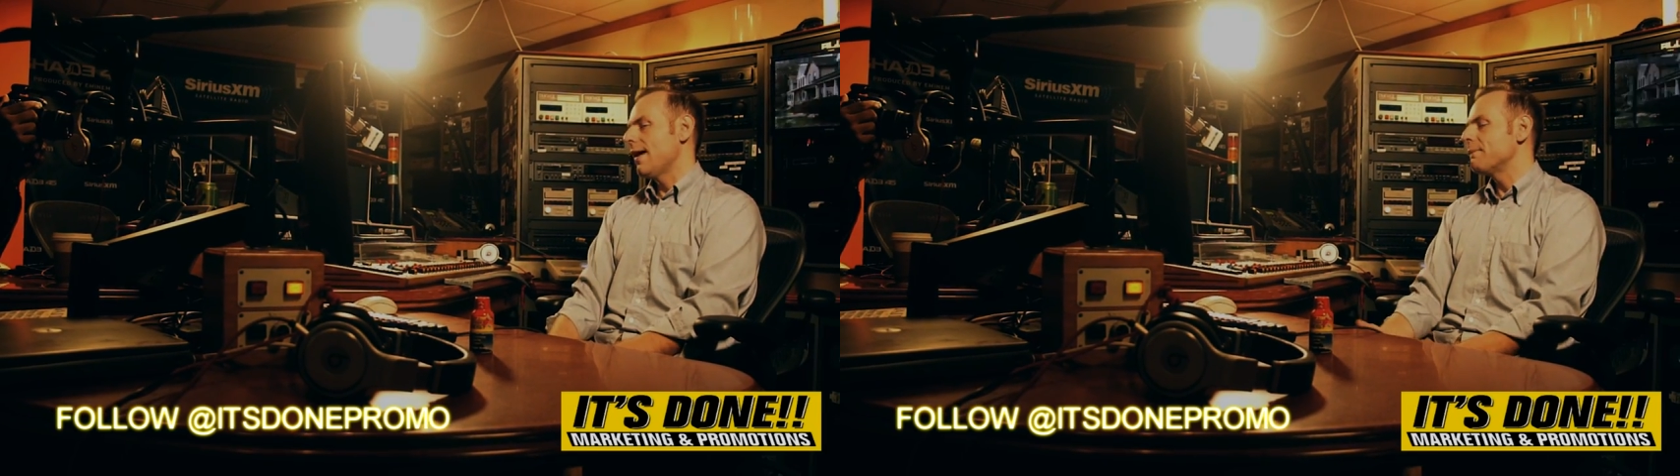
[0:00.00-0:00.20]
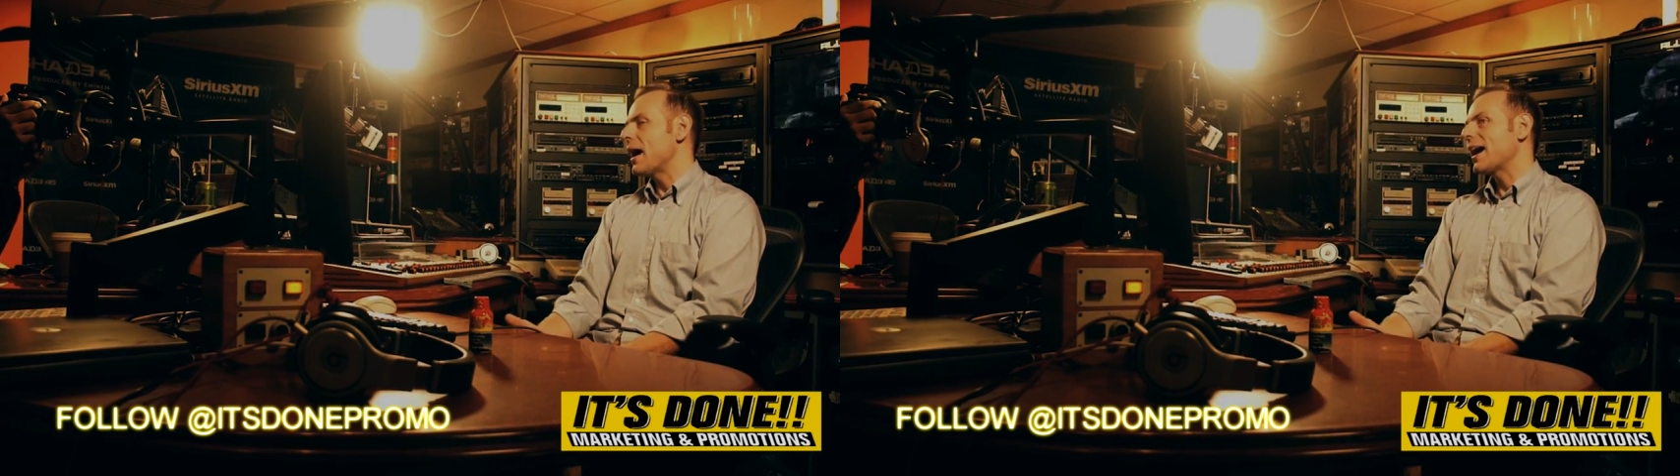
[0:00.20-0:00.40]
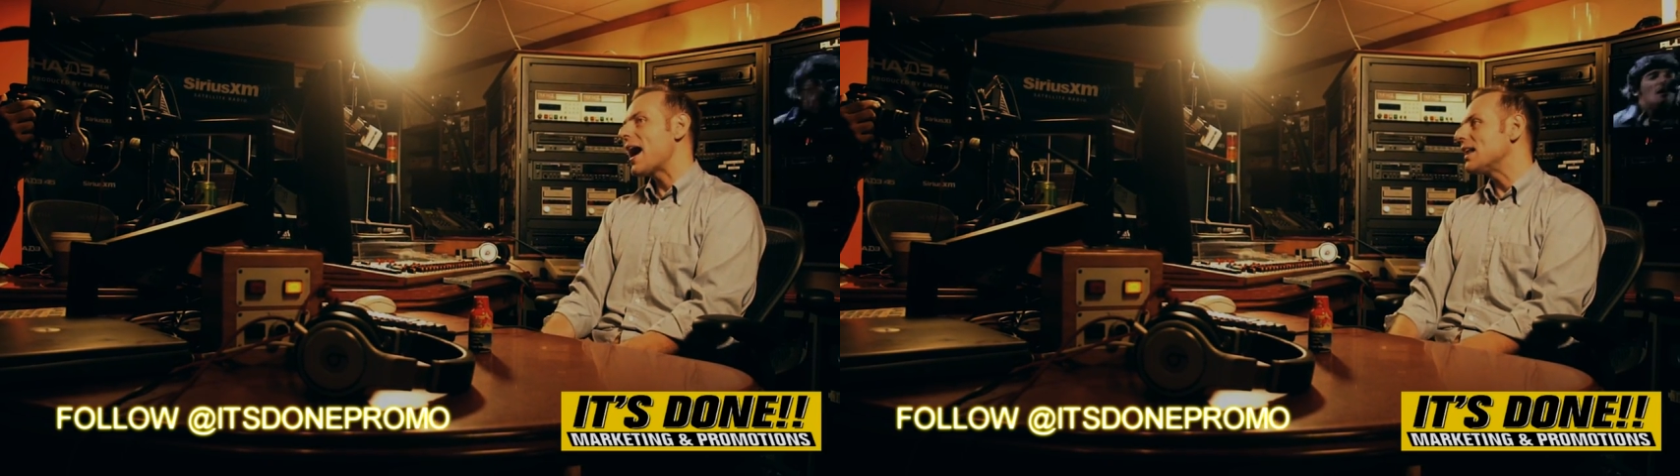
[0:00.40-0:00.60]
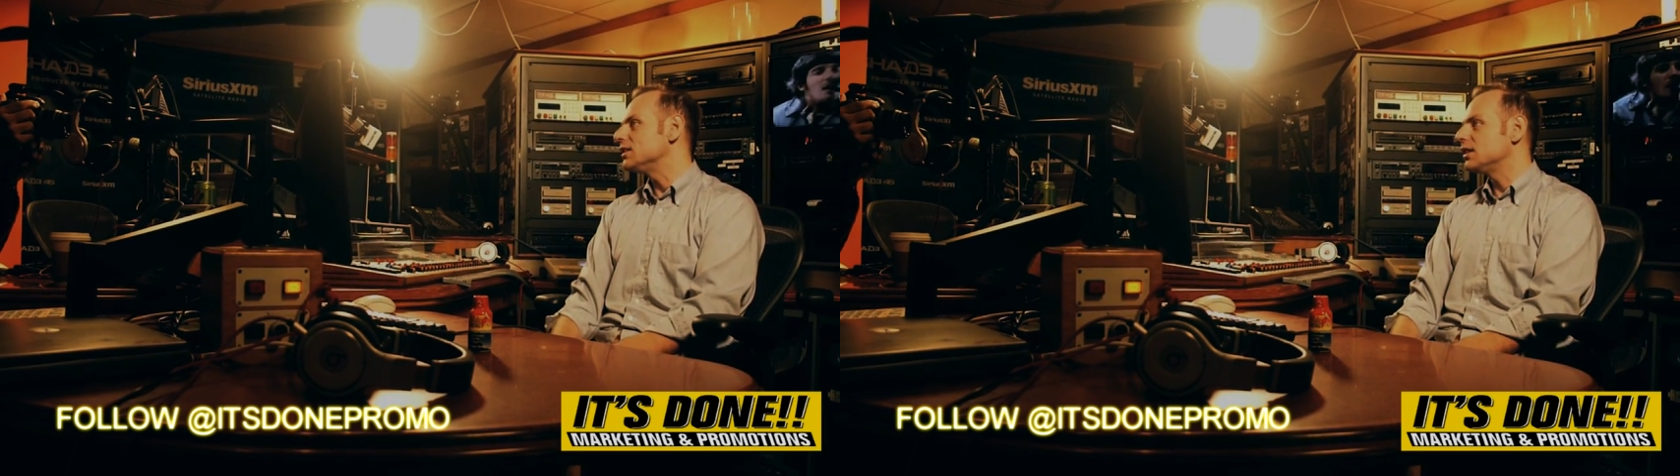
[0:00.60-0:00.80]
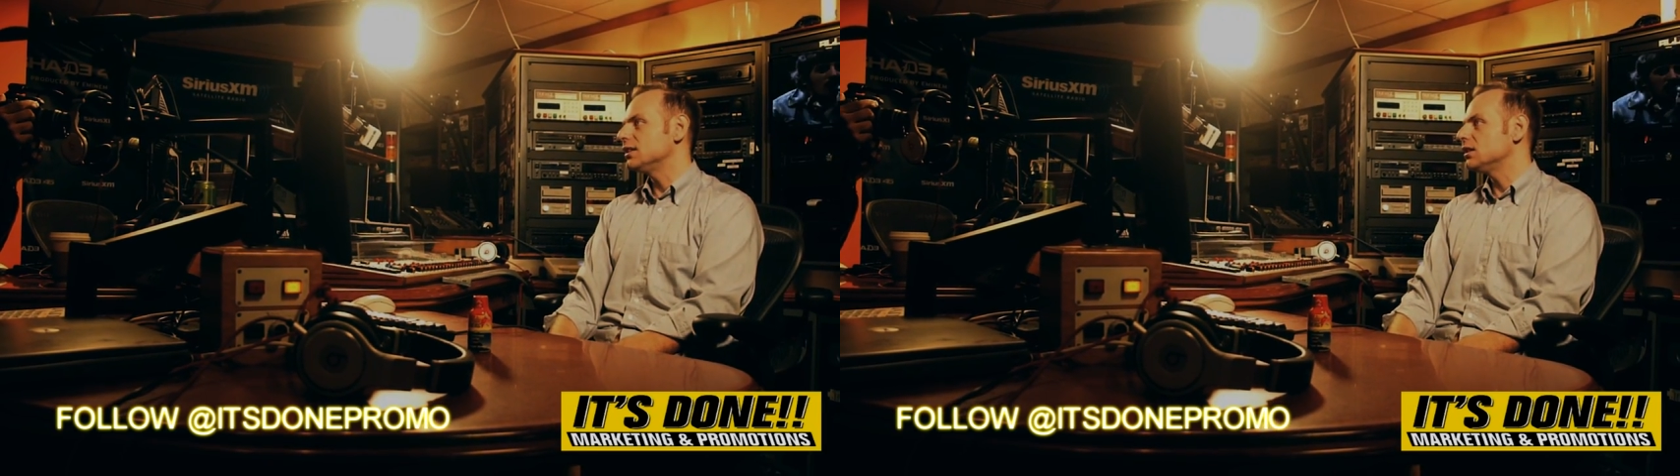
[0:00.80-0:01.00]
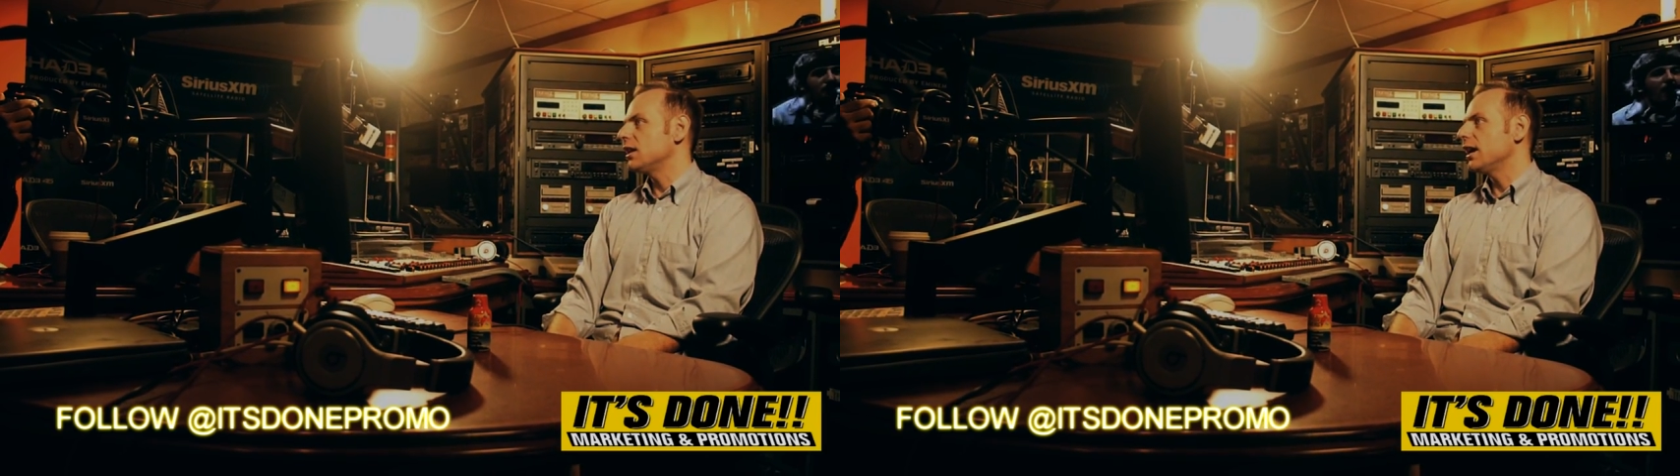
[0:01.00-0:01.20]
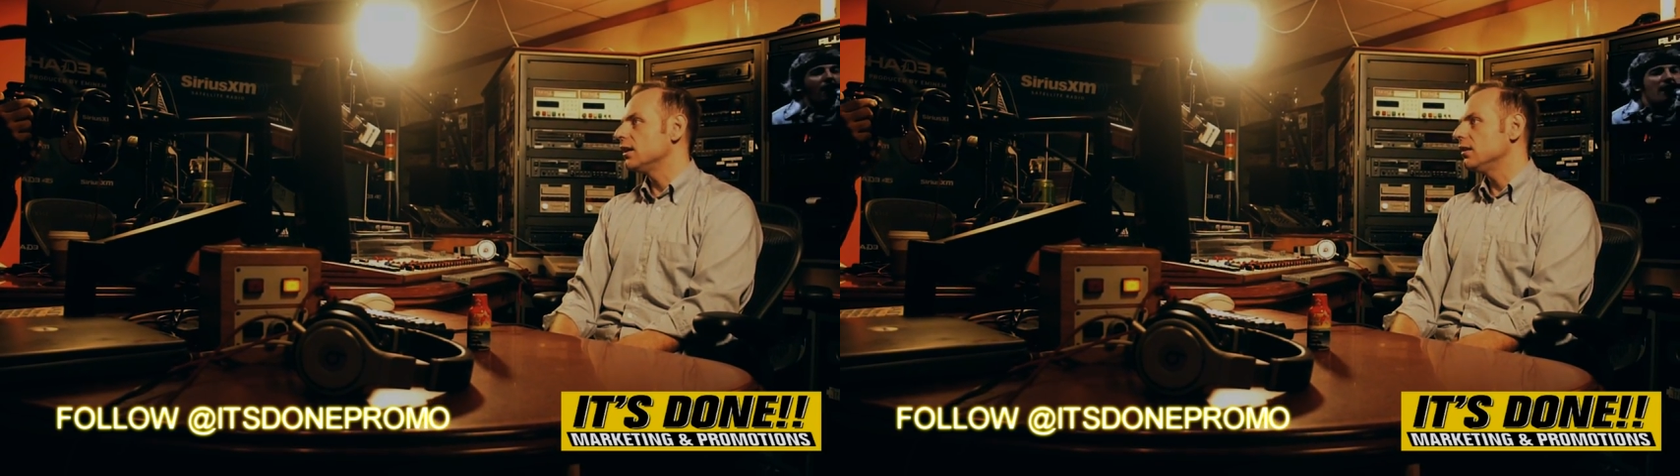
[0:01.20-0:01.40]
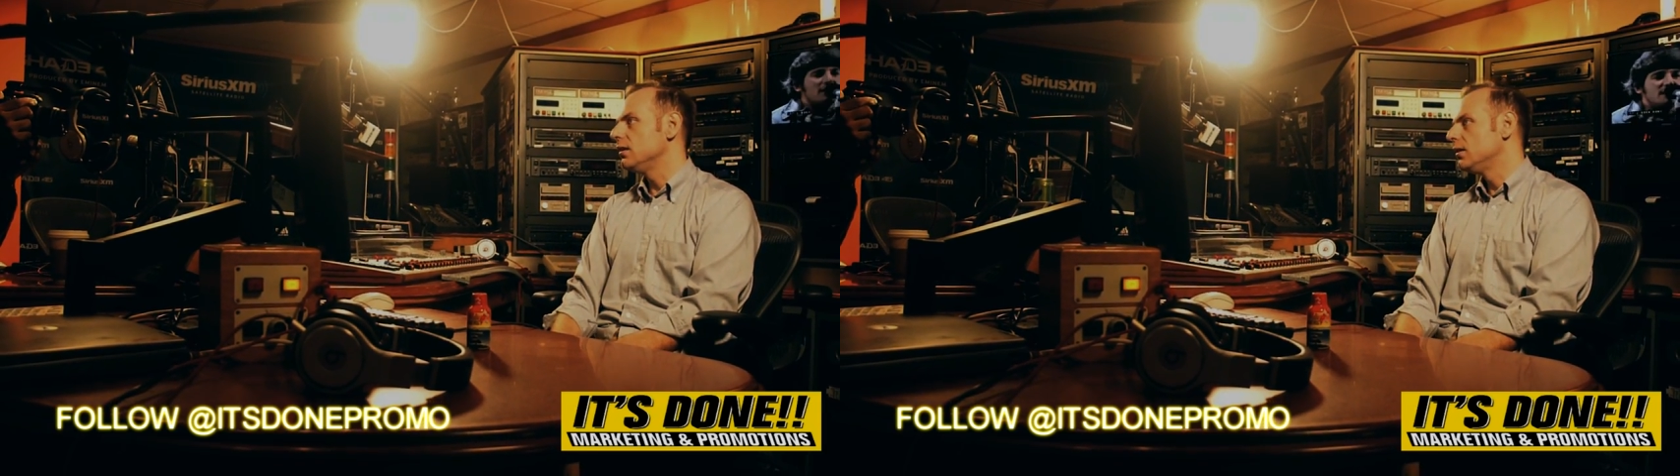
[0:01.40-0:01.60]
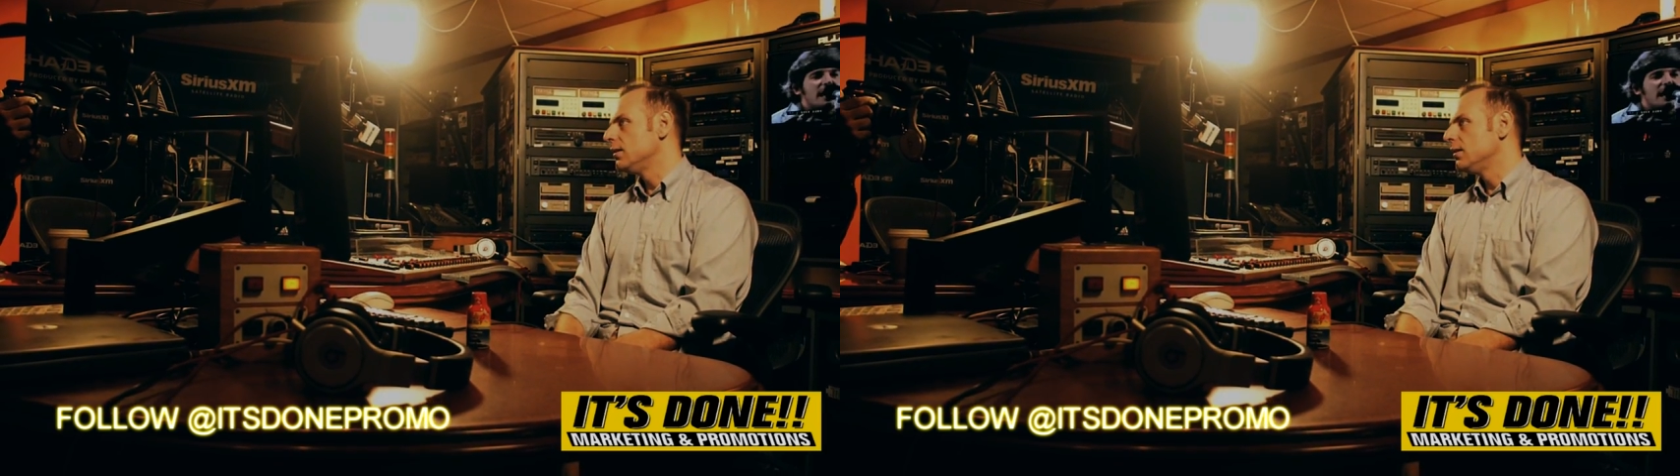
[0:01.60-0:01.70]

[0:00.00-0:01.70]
I'm not college educated.